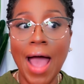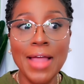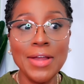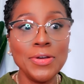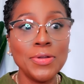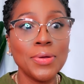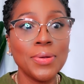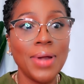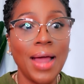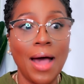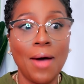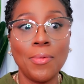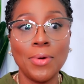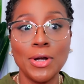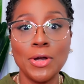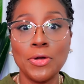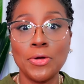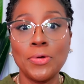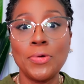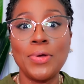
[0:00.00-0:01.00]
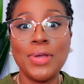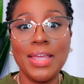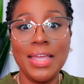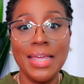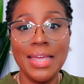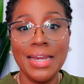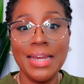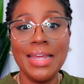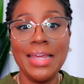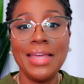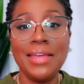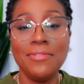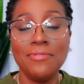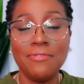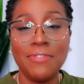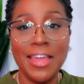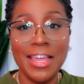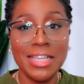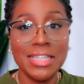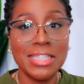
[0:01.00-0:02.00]
do not want to do any
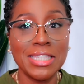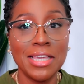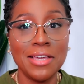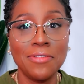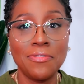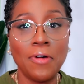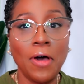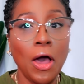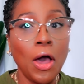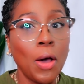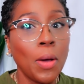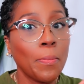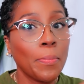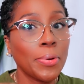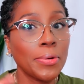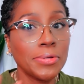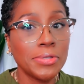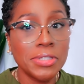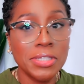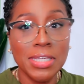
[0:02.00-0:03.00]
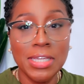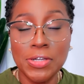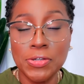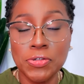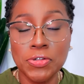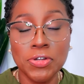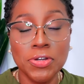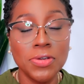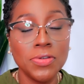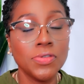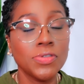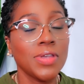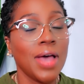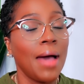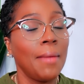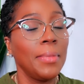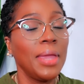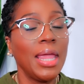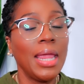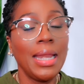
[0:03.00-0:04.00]
invasive procedures.
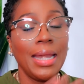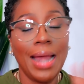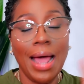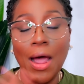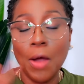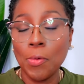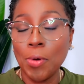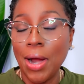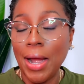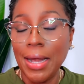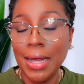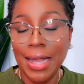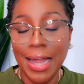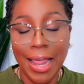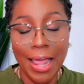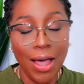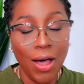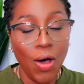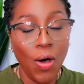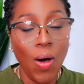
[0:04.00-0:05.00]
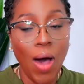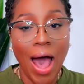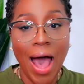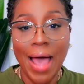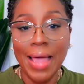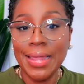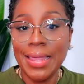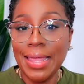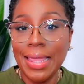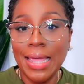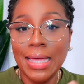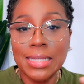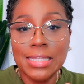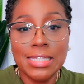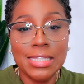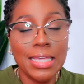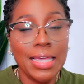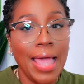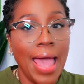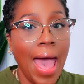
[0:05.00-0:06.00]
I mean, not right now. I can't
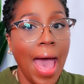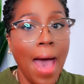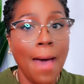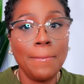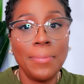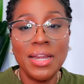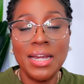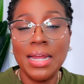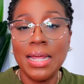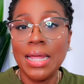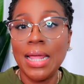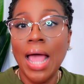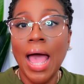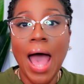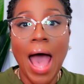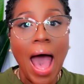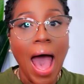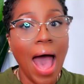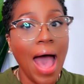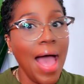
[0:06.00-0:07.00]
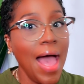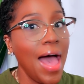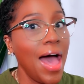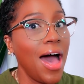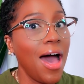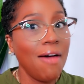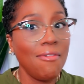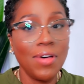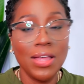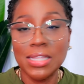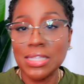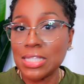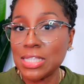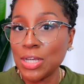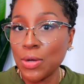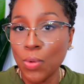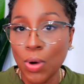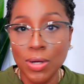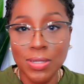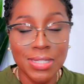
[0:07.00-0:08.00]
see it happening. I have
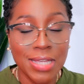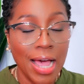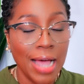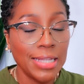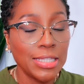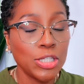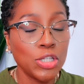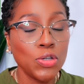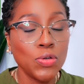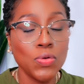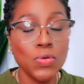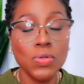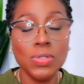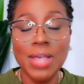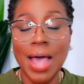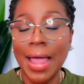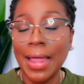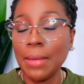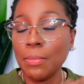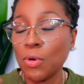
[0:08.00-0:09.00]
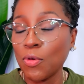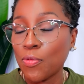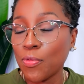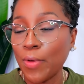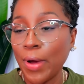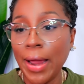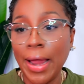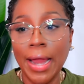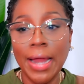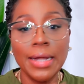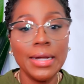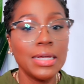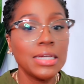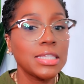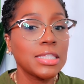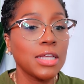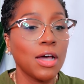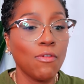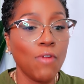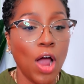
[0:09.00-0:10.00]
0 tattoos. I am afraid that
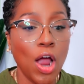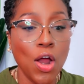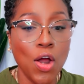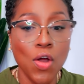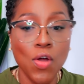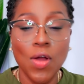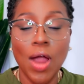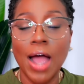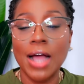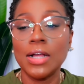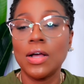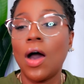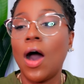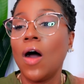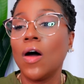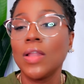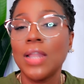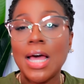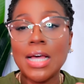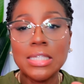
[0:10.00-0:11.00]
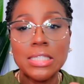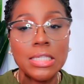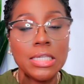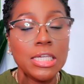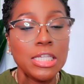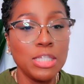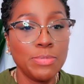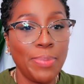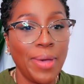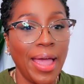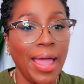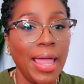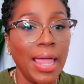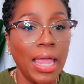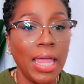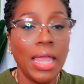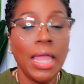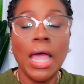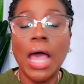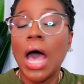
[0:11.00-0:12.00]
stuff hurt. All I see is
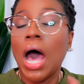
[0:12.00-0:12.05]
pain.